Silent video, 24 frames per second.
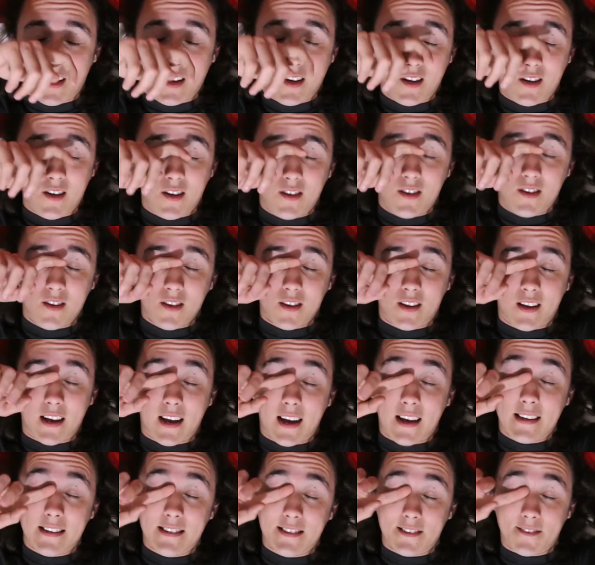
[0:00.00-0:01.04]
All
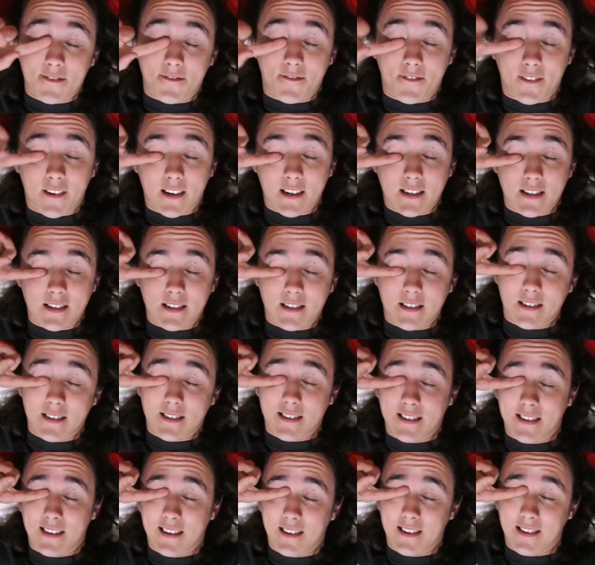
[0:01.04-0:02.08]
kinds of fun.
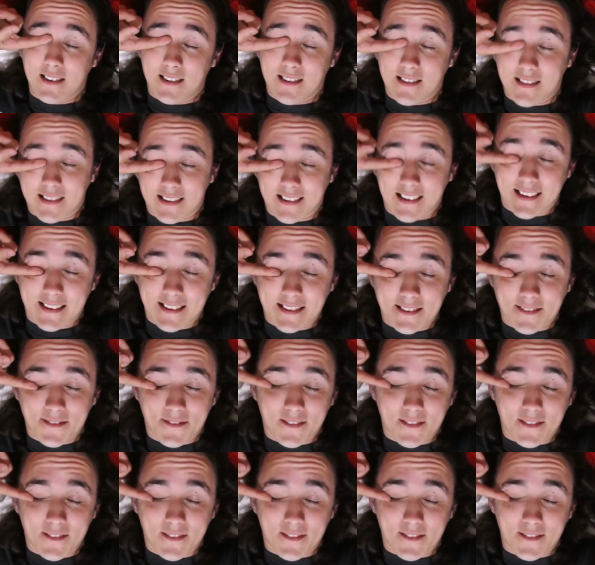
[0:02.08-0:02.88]
All kinds of